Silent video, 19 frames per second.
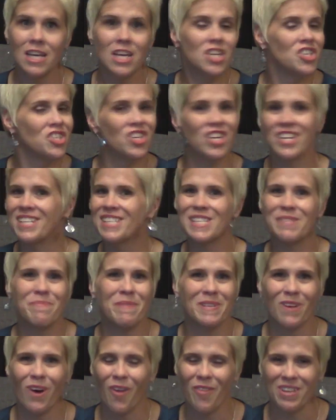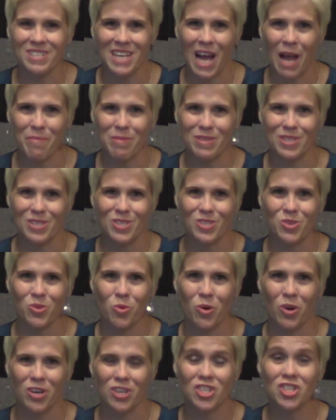She didn't spend all the time in the
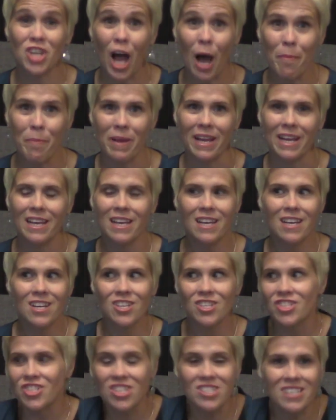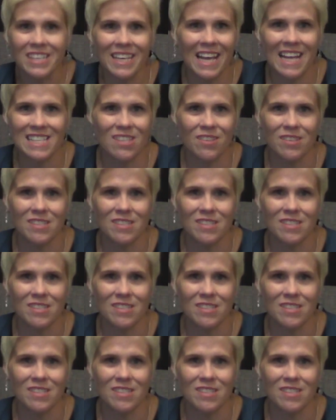store shopping just to cancel the